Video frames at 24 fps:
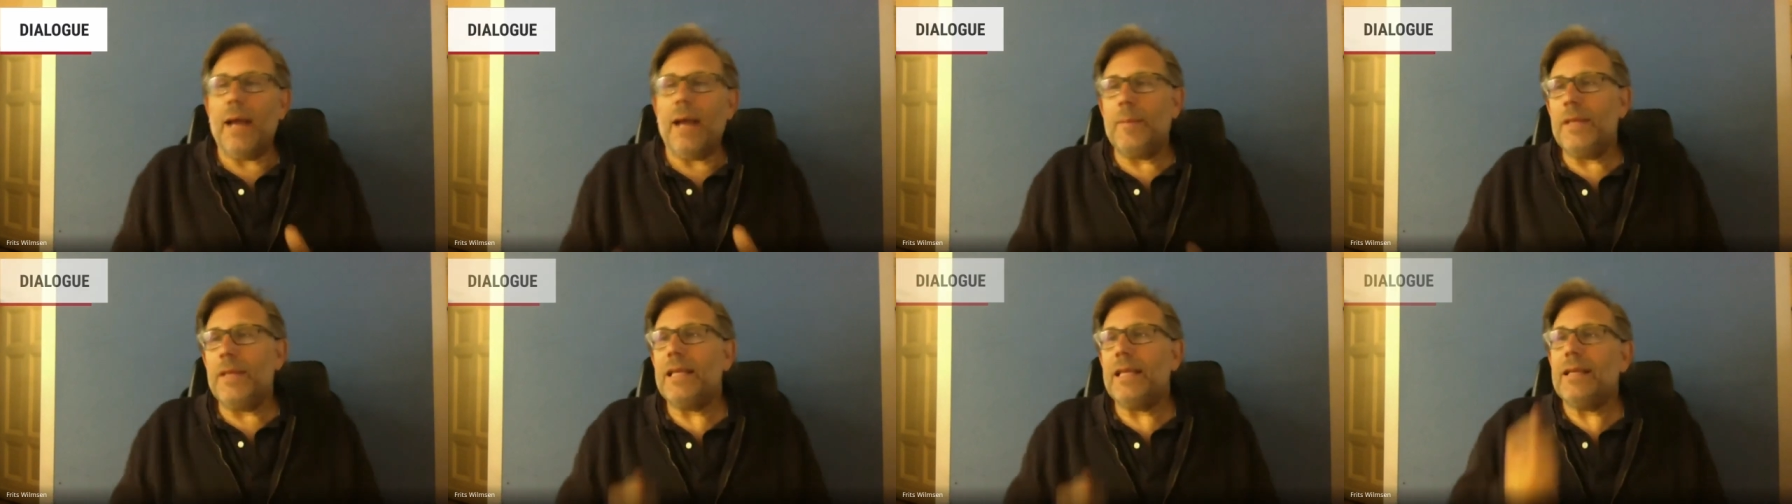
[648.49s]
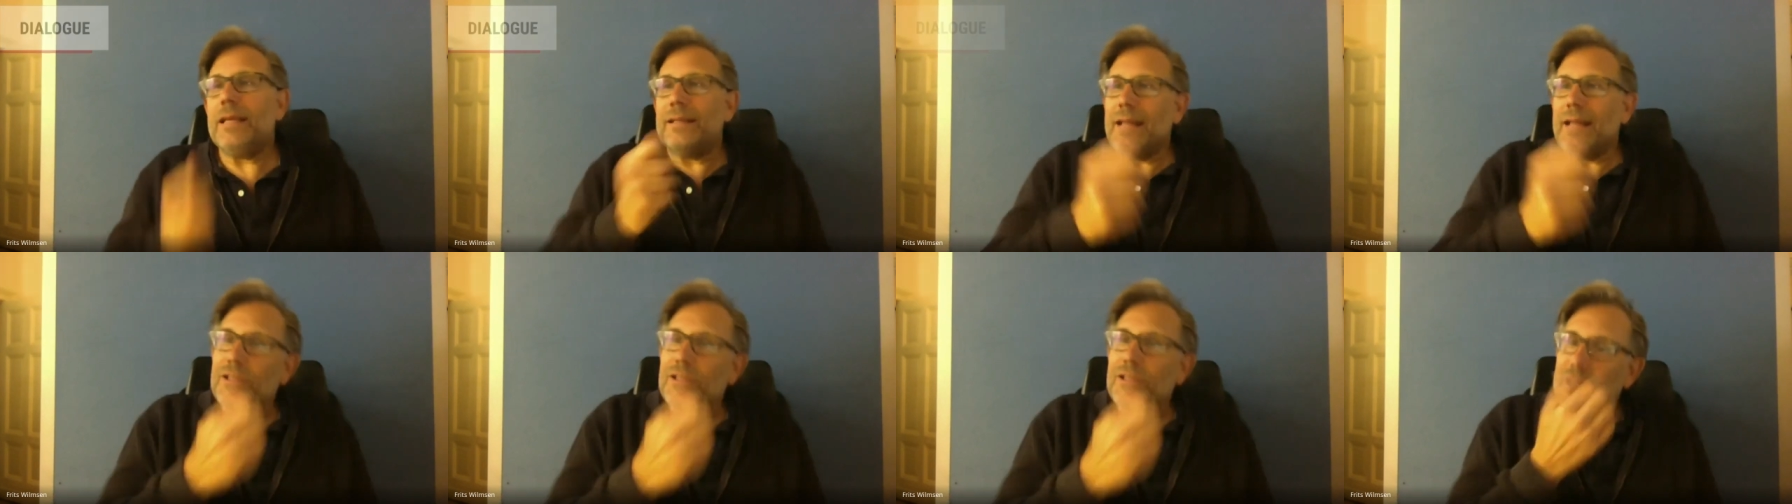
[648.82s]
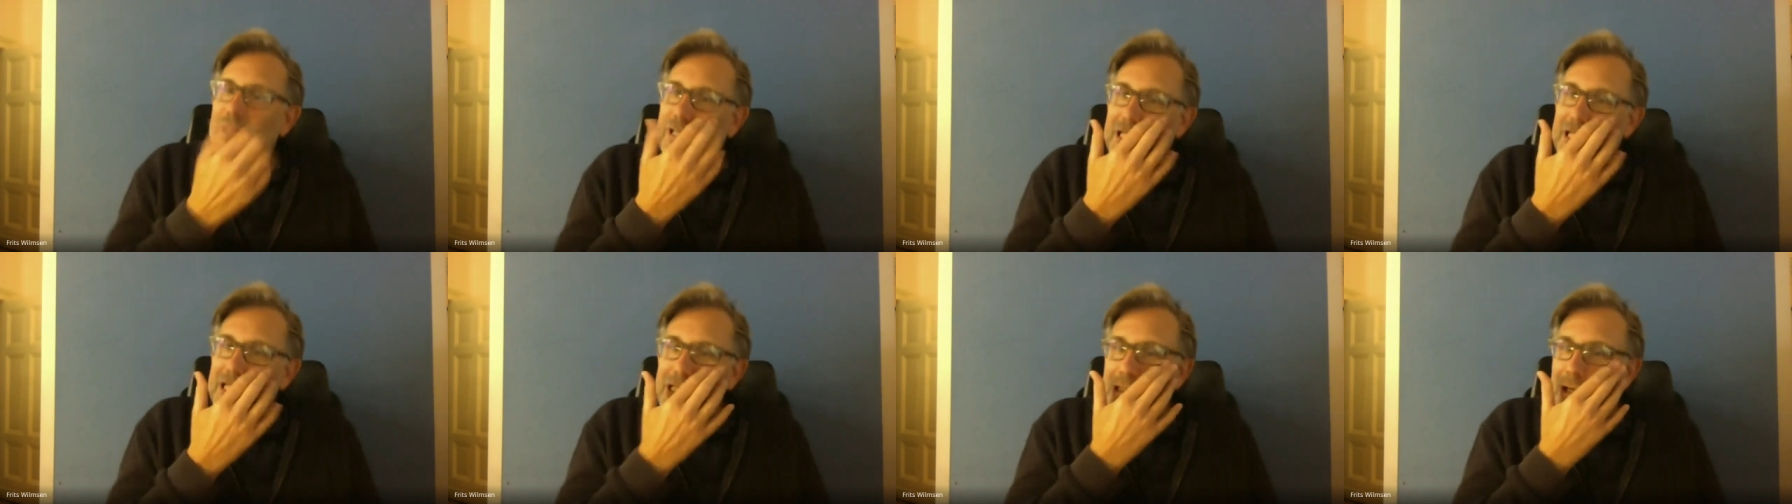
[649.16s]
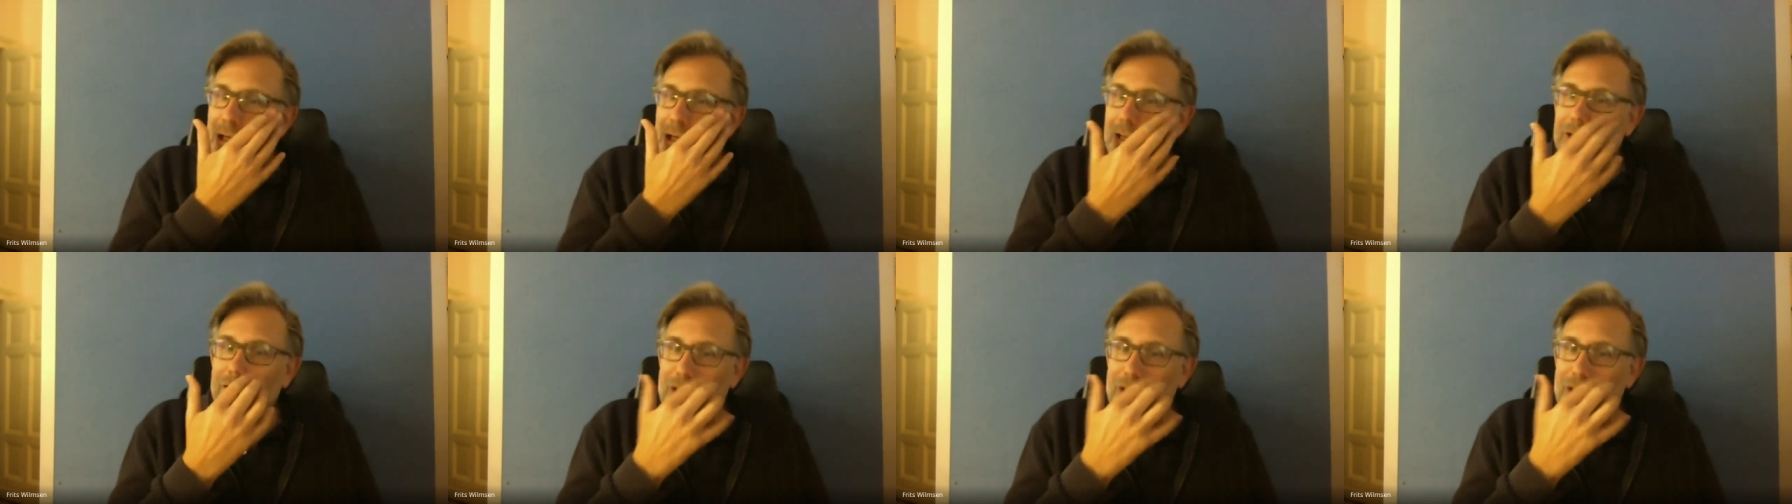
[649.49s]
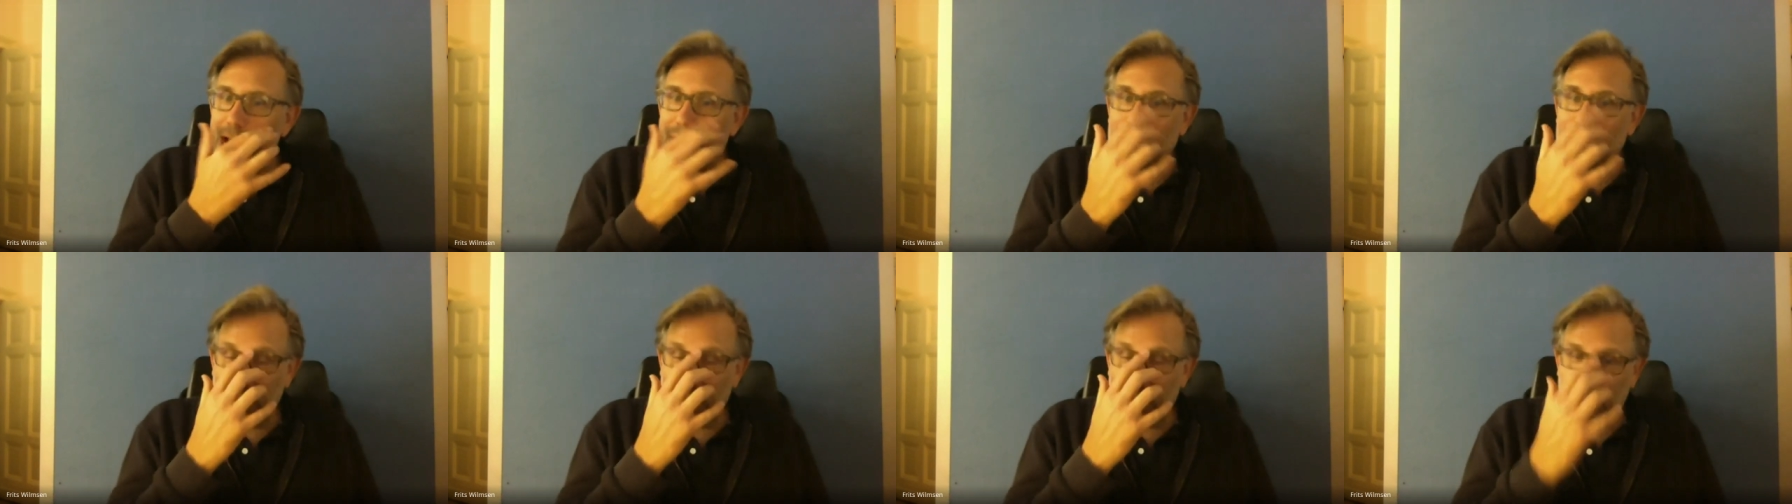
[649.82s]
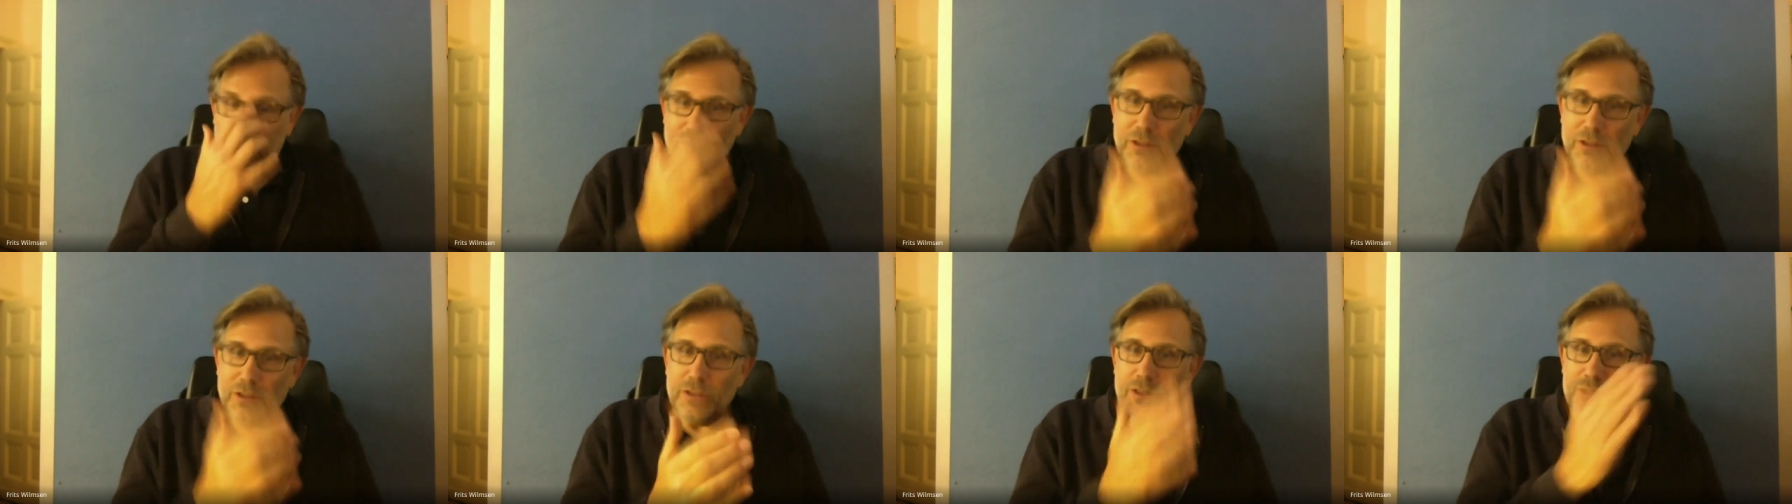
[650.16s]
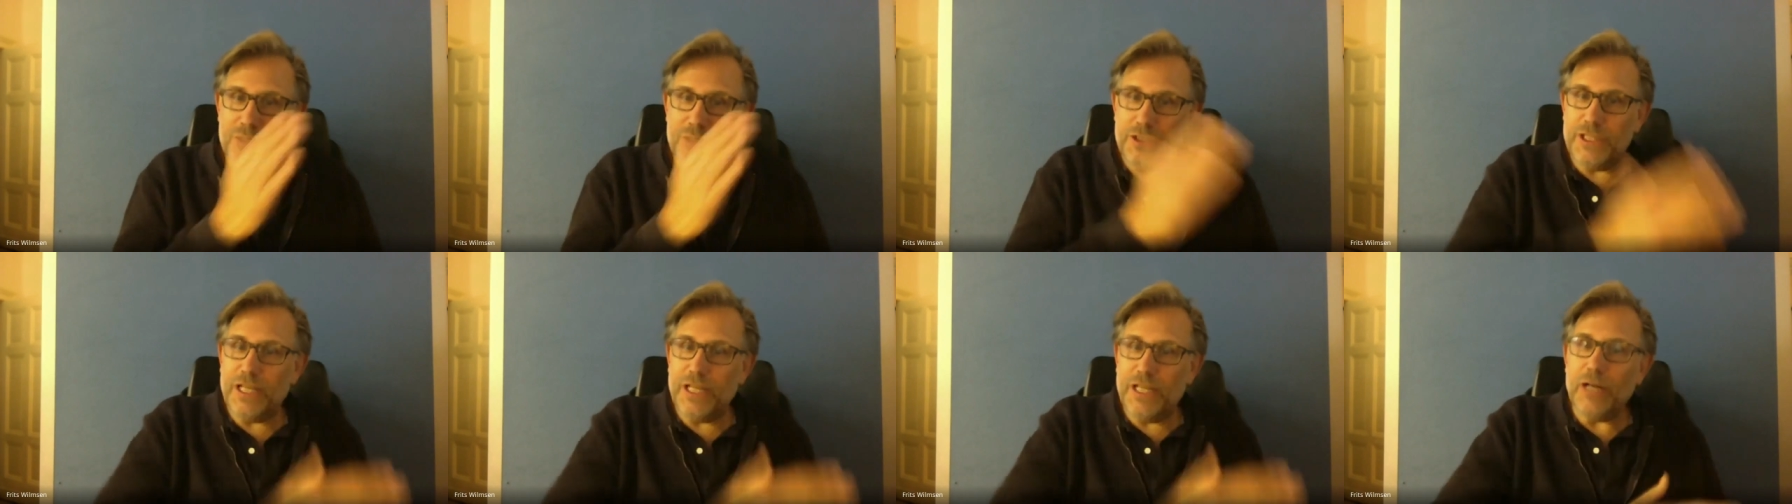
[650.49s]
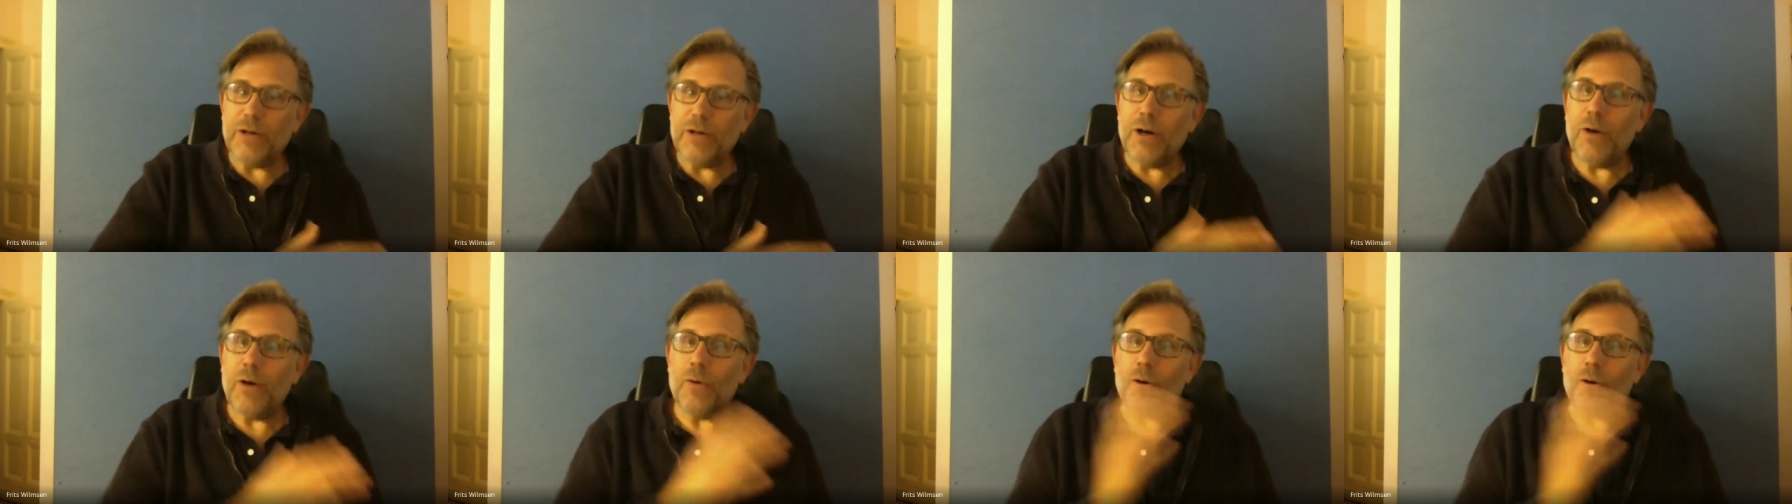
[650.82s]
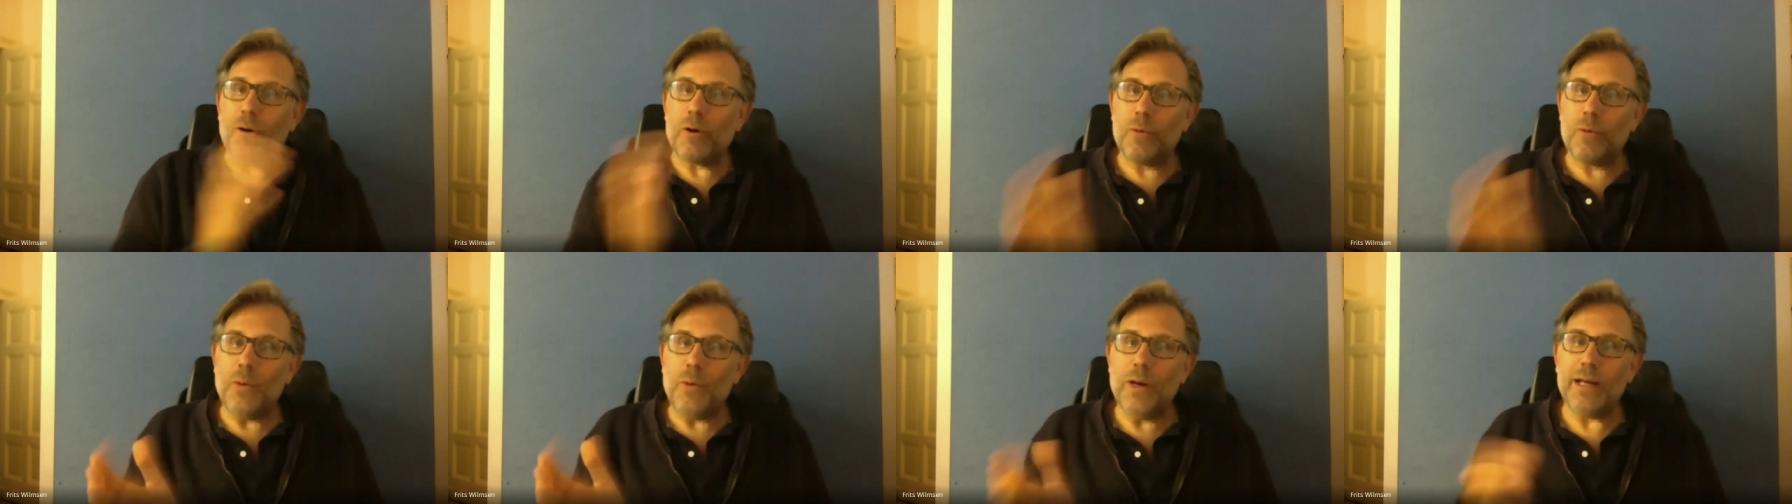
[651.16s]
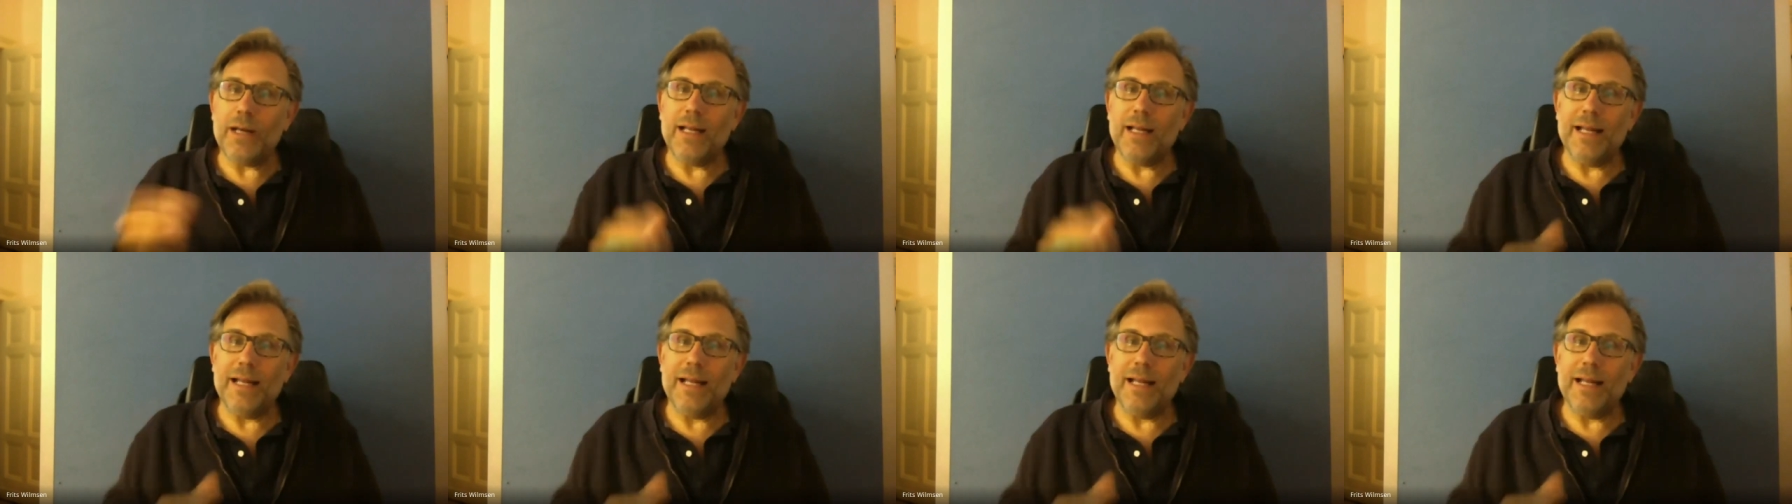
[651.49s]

I mean, connection is not just zero or one.